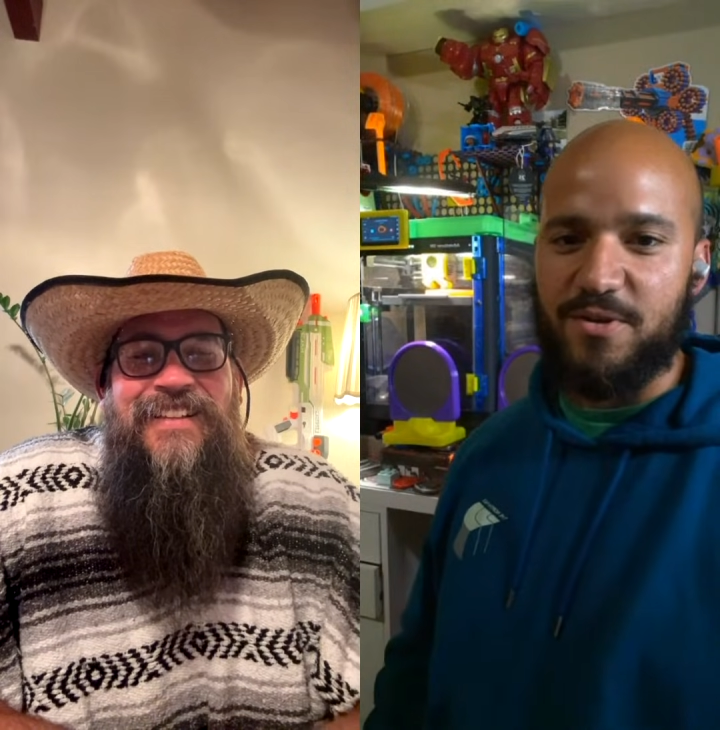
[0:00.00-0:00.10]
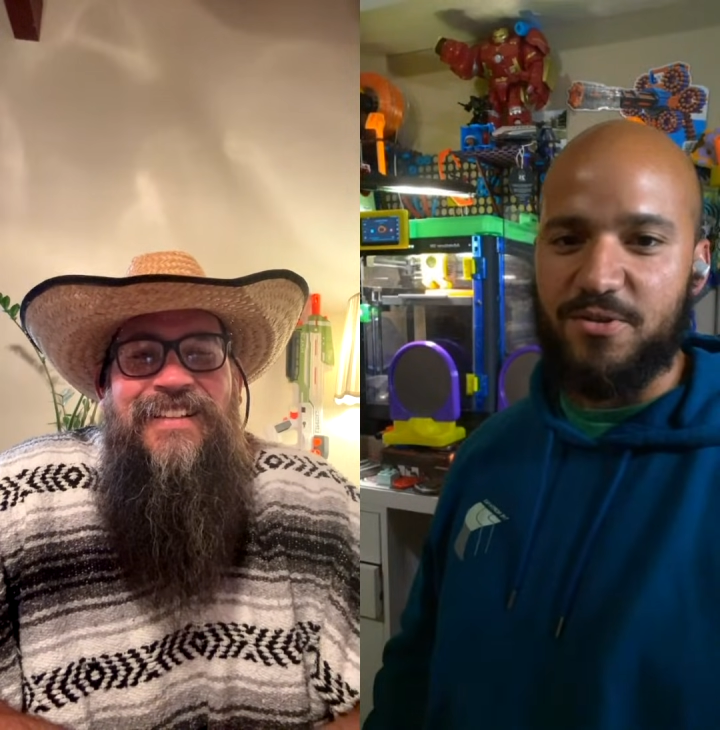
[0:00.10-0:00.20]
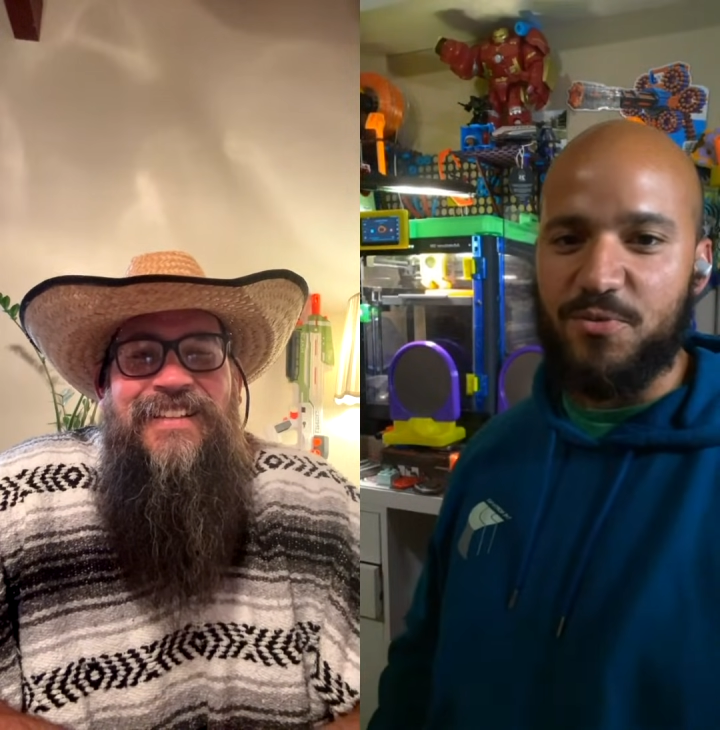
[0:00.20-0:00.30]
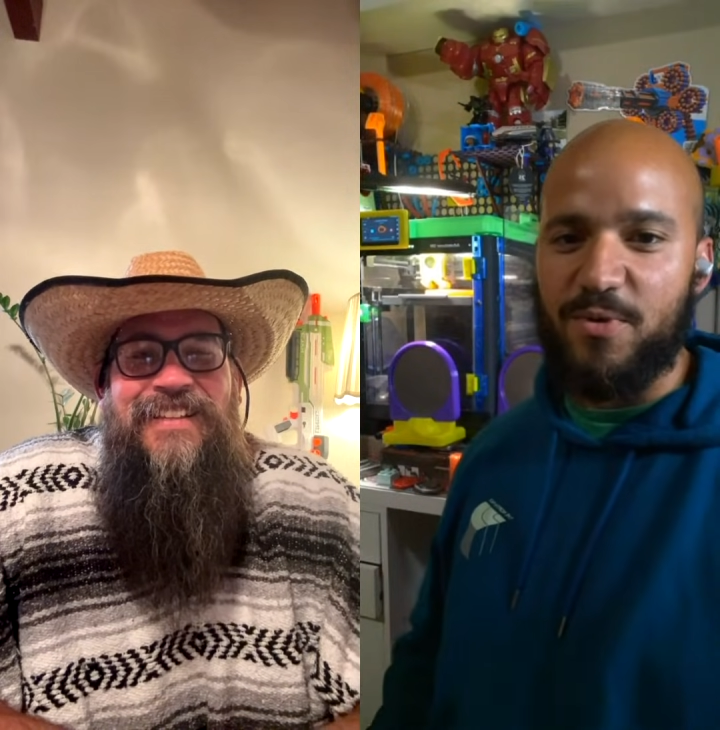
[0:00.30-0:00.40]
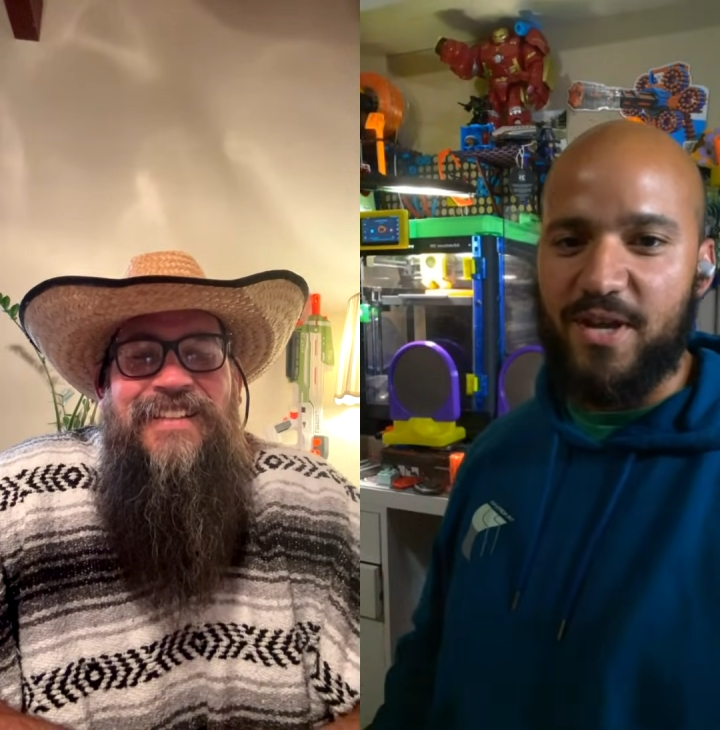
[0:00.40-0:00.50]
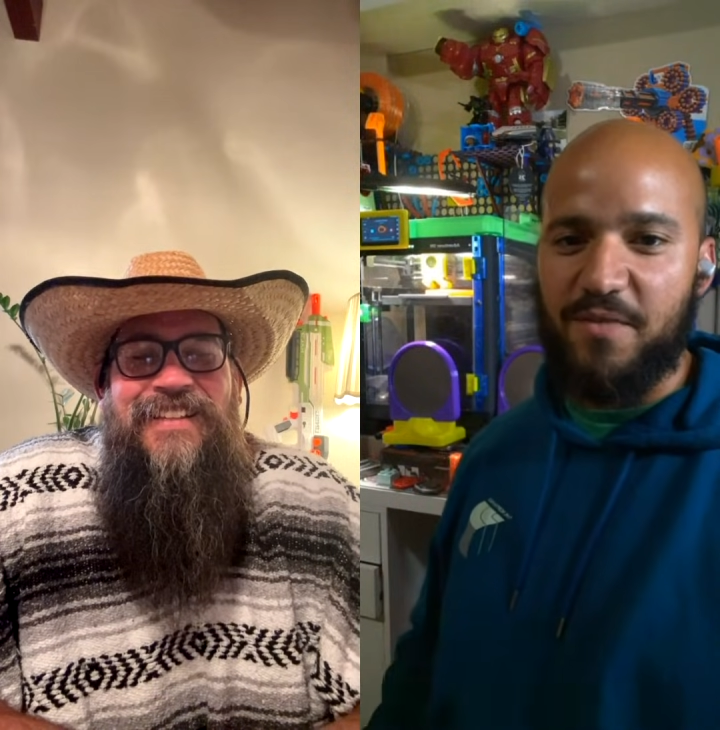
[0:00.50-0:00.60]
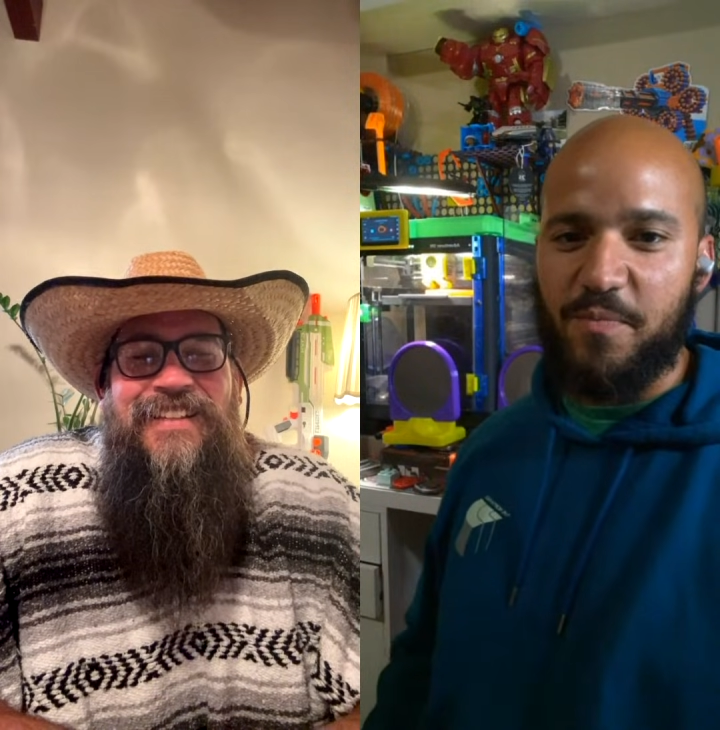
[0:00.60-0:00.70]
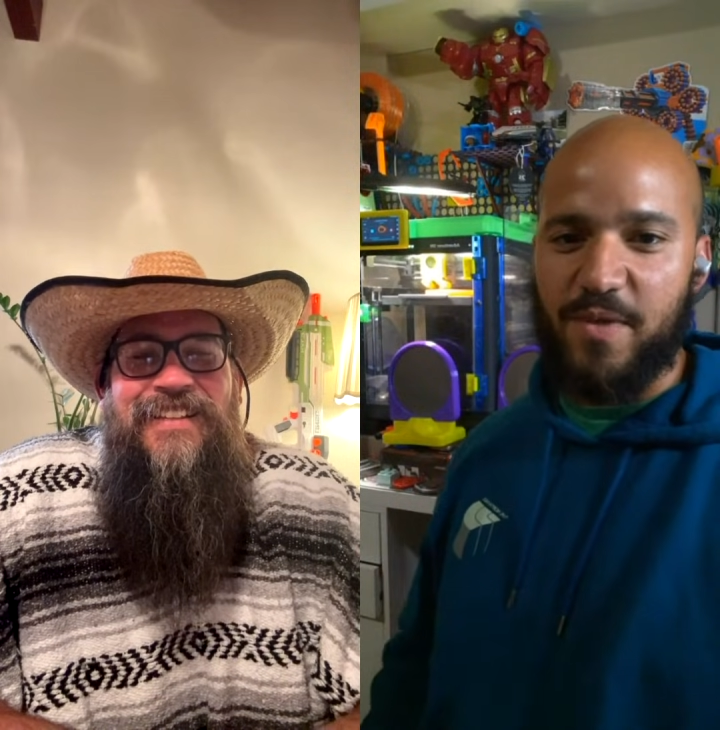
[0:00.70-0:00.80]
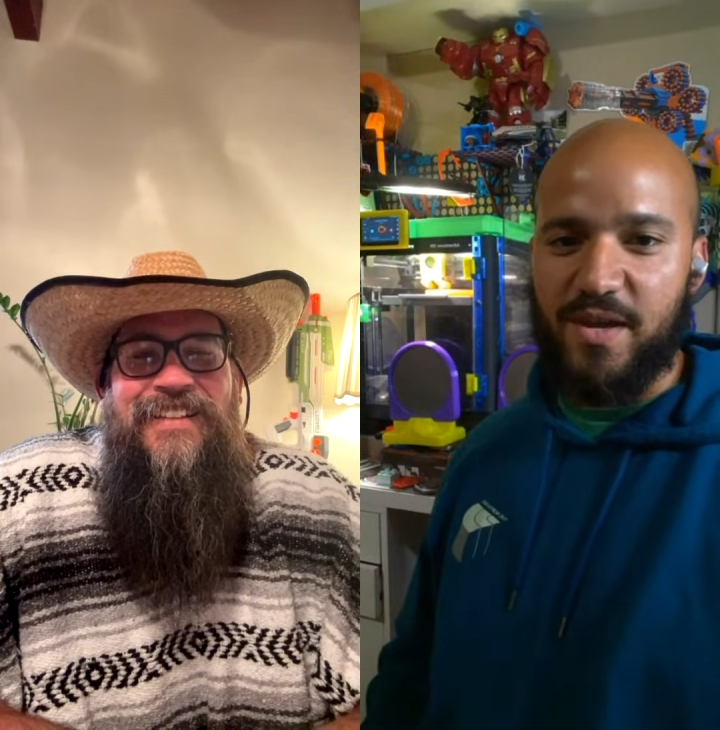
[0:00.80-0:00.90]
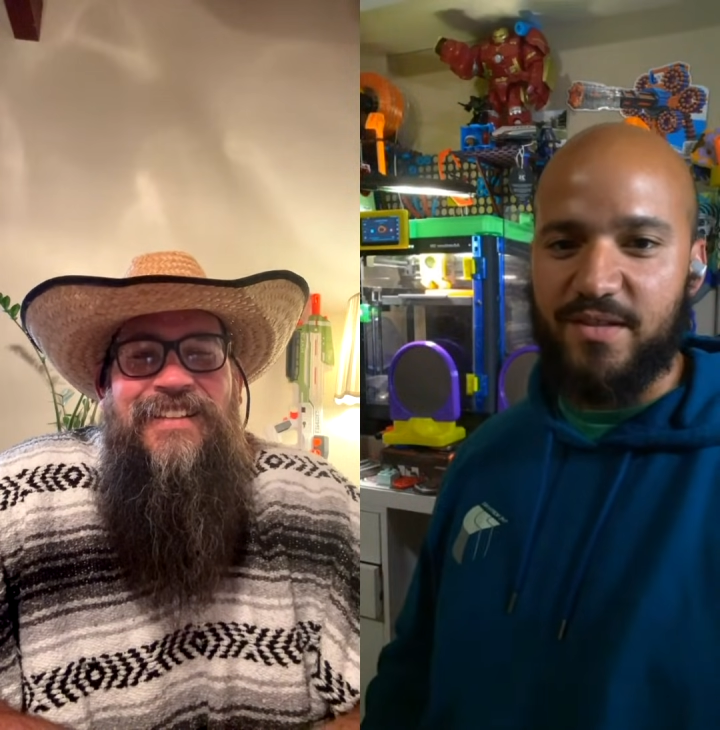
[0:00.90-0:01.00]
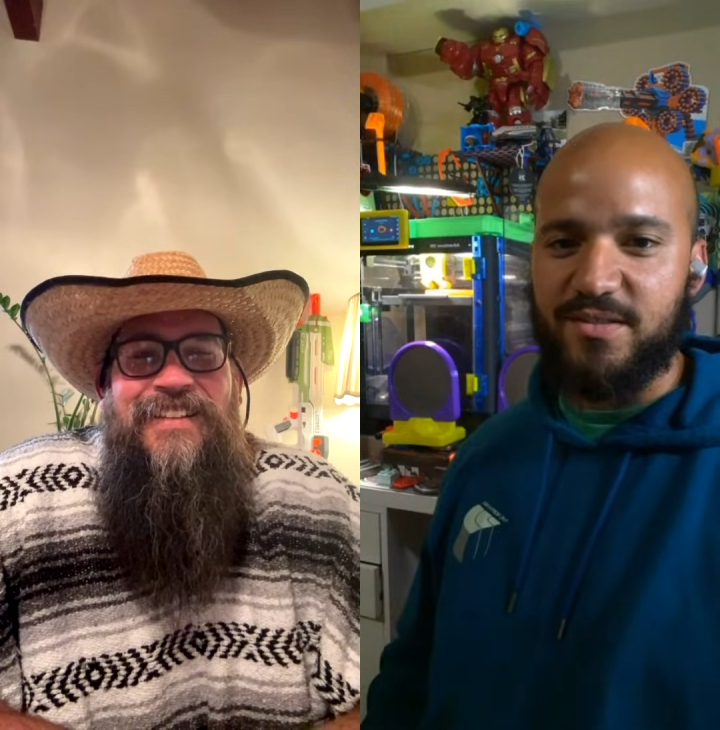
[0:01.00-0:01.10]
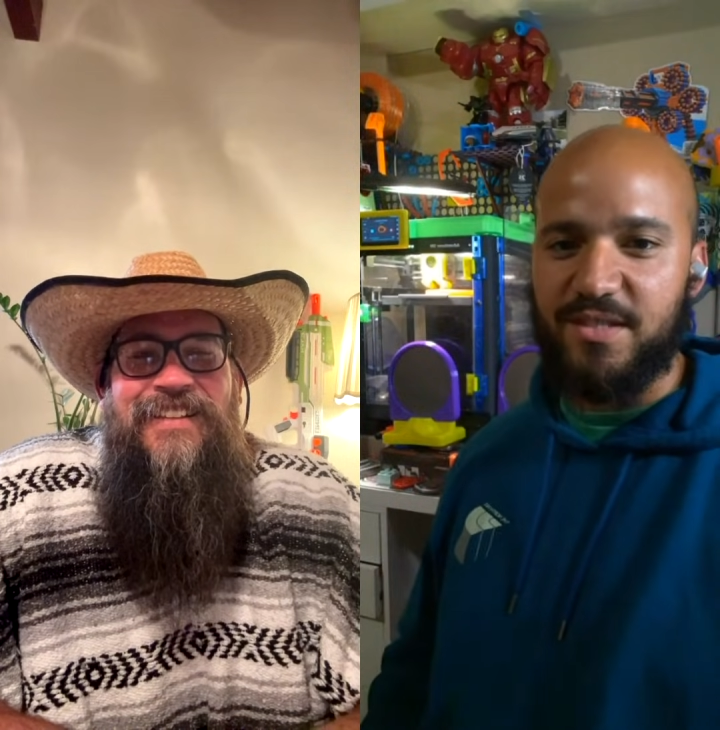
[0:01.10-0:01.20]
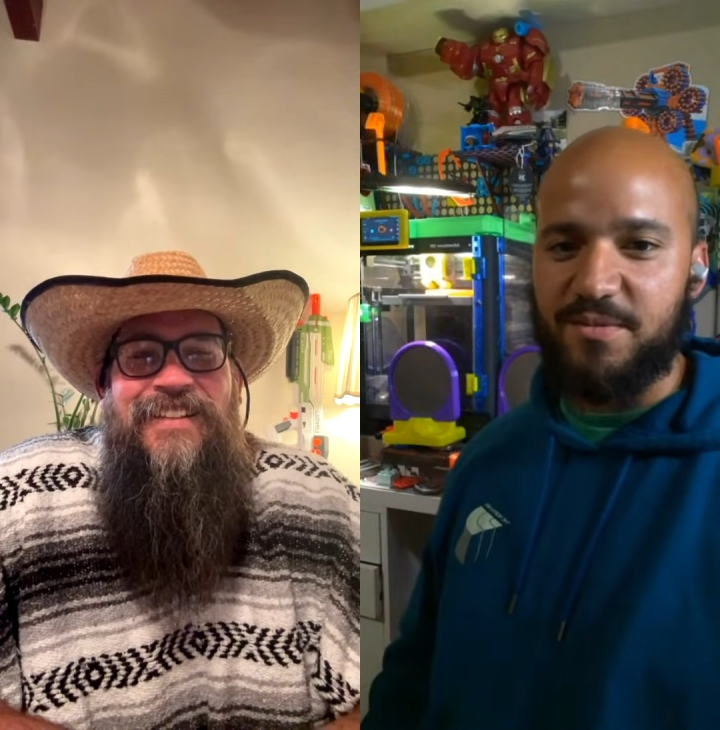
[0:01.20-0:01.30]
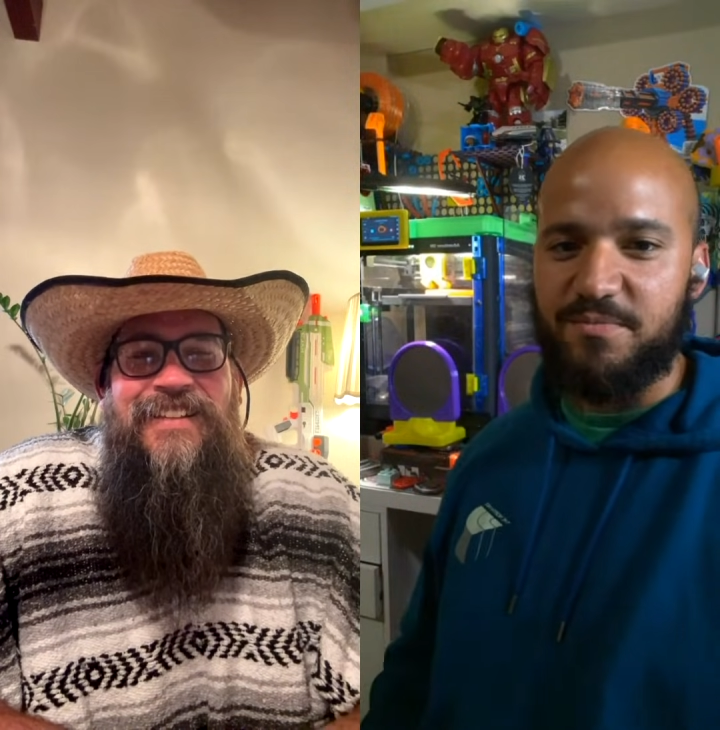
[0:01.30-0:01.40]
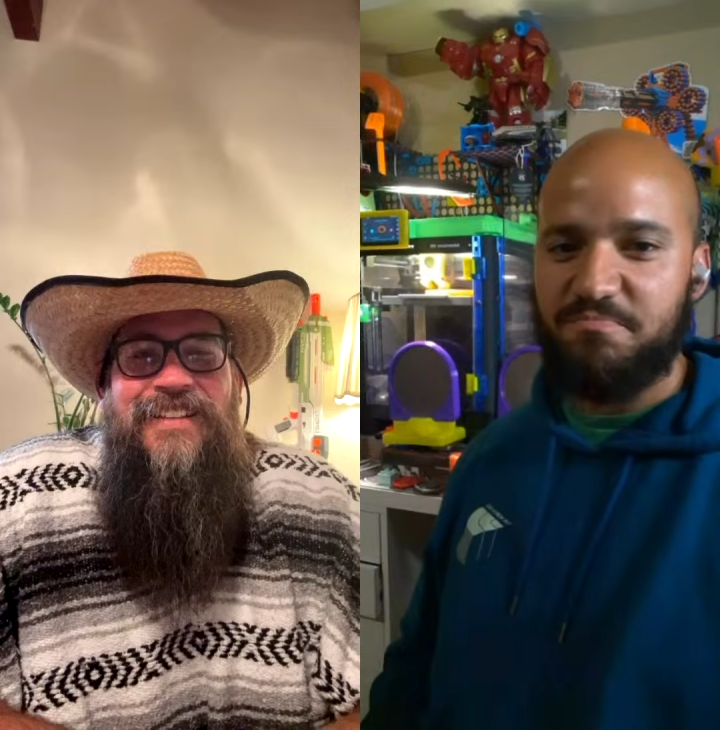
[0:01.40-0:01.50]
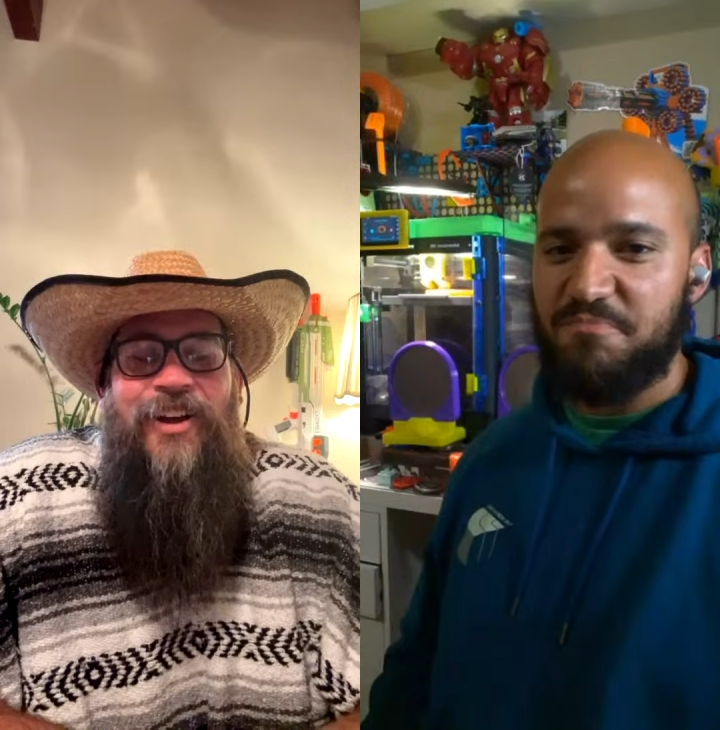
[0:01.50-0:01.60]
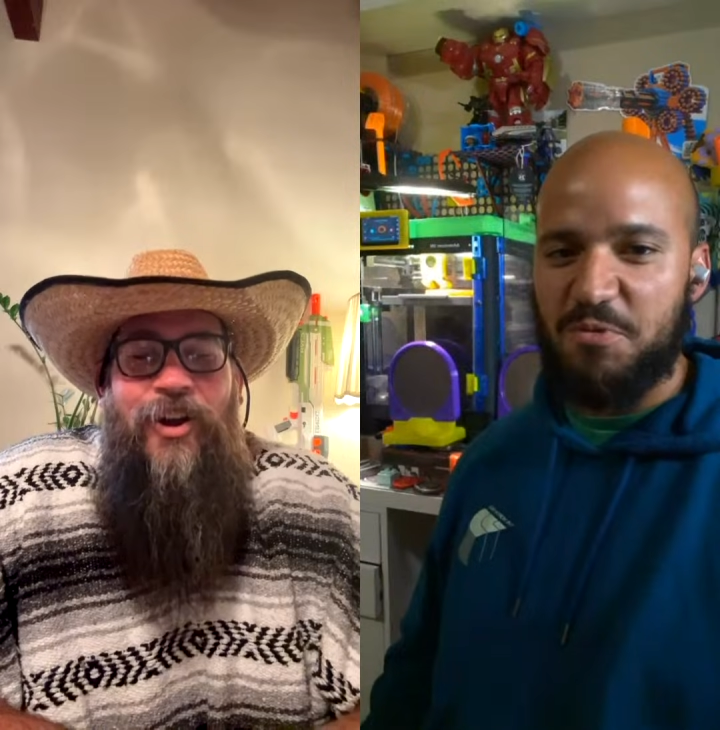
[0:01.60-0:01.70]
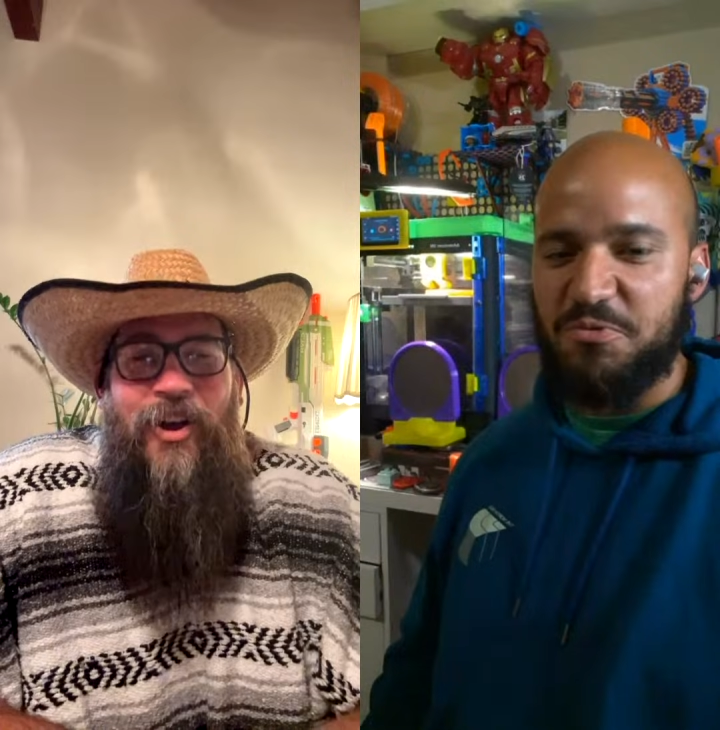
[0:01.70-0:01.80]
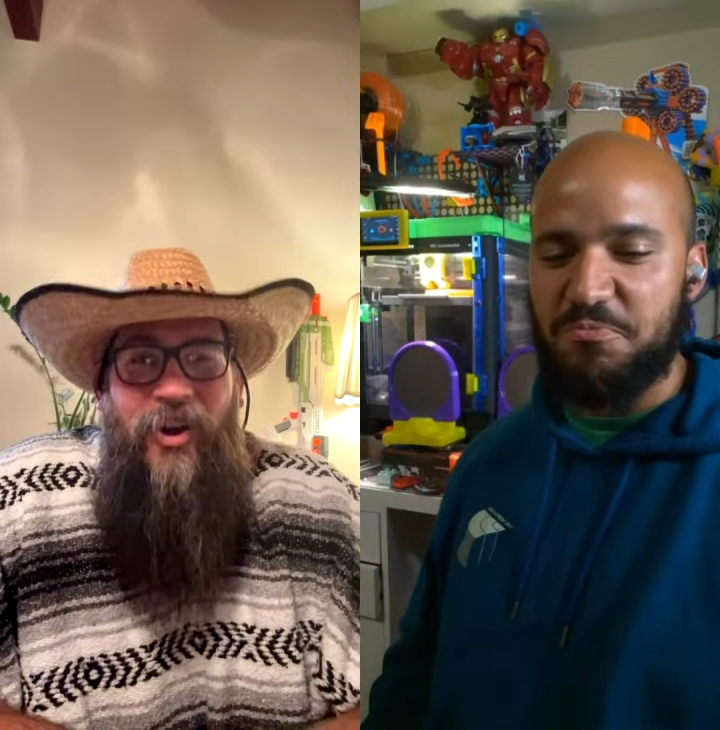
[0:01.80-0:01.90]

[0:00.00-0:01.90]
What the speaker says: 320 FPS, and it